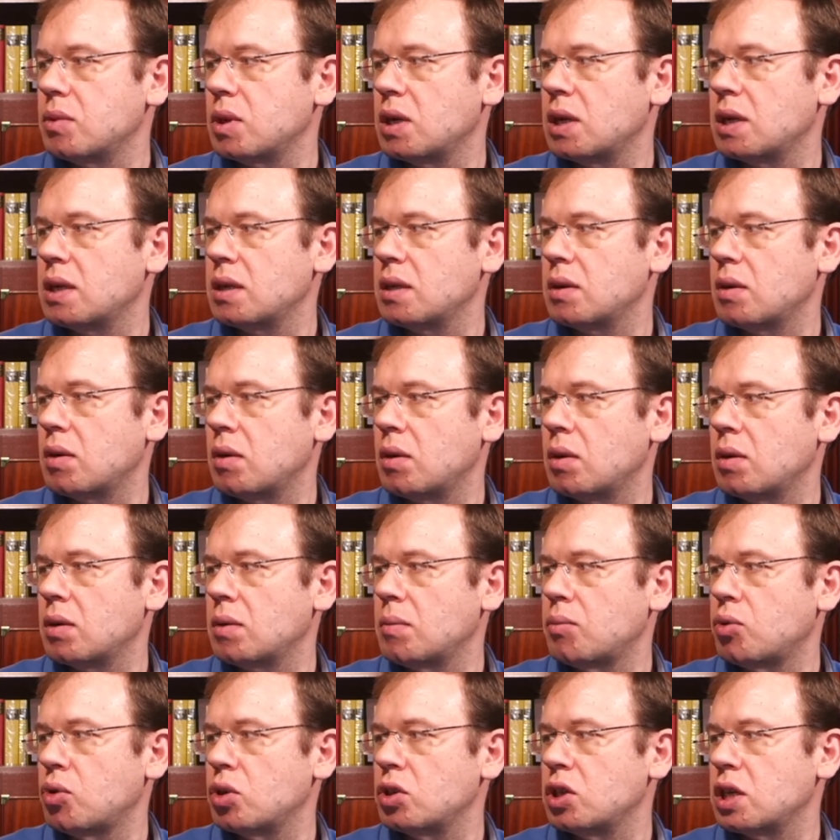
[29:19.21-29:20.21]
right? All the
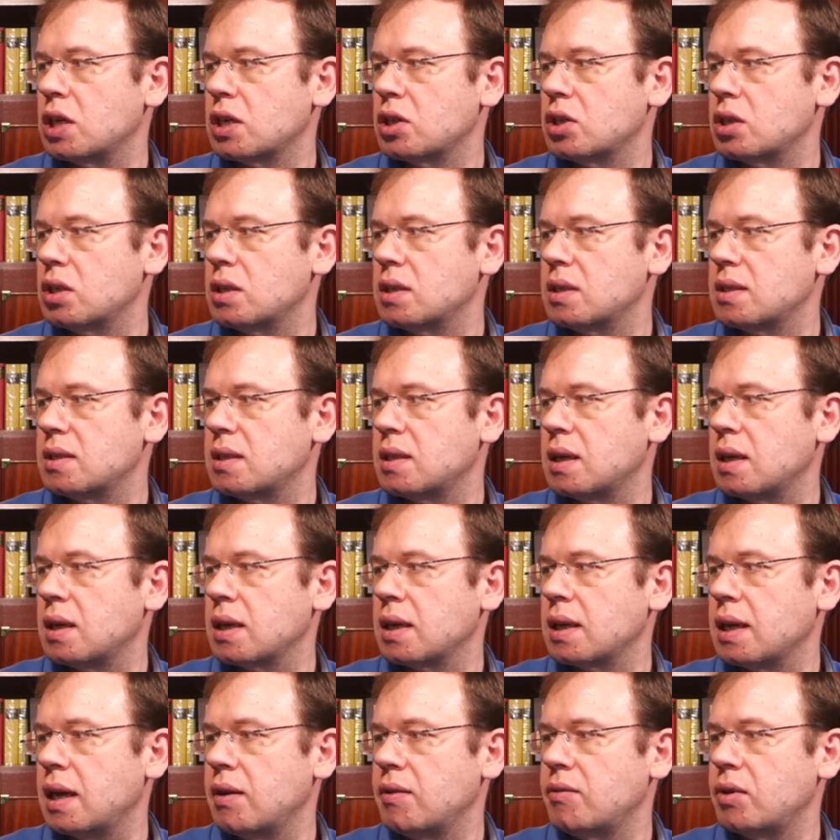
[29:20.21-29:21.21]
projections that I
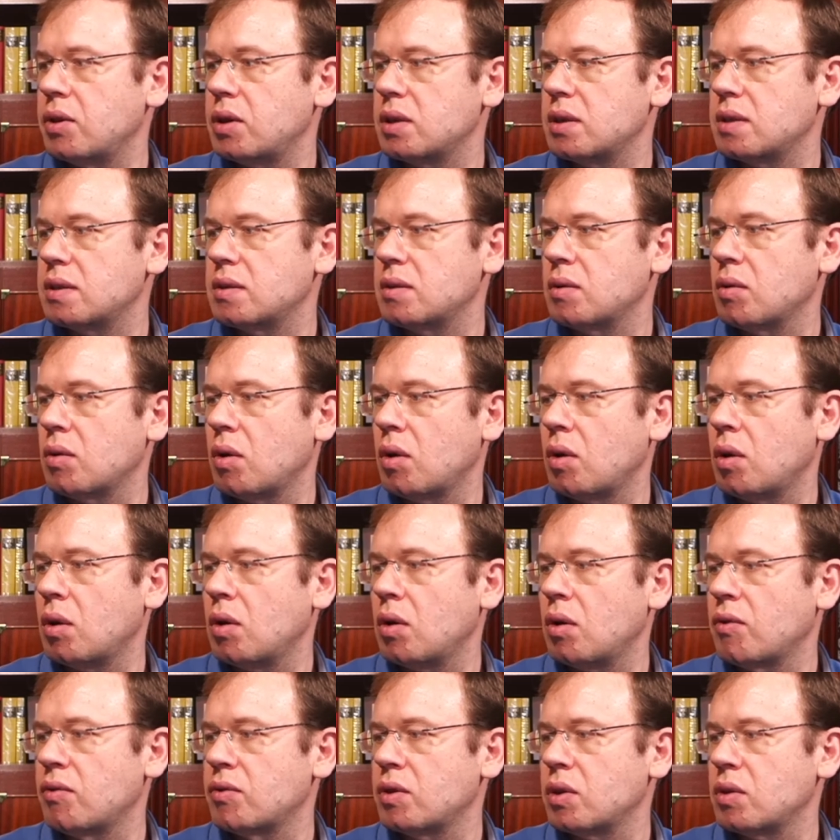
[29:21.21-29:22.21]
gathered. So all
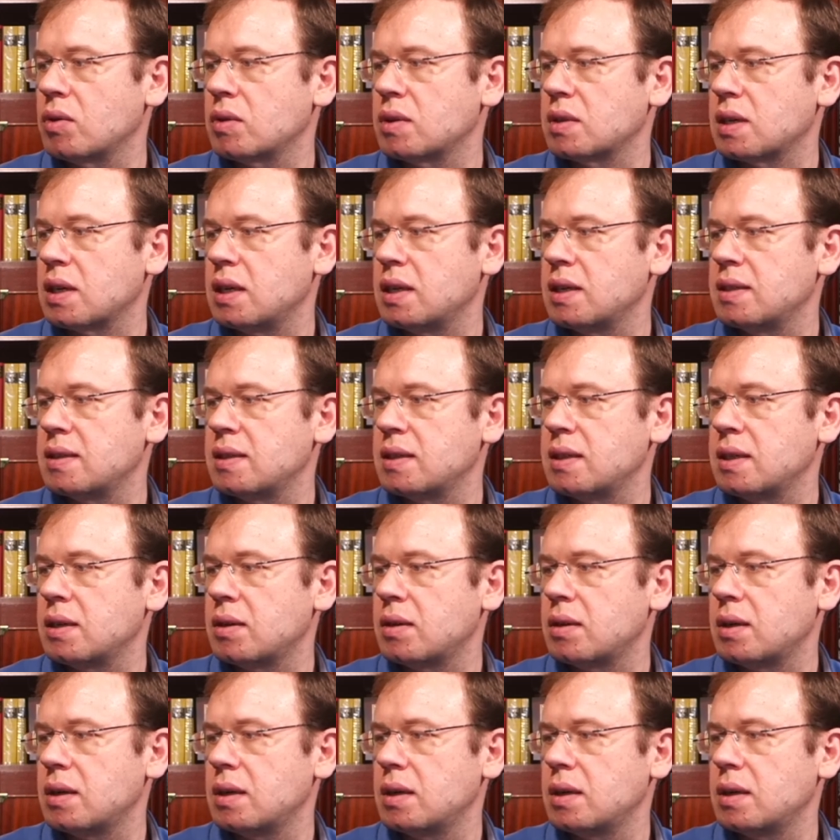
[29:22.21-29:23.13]
of those guys here,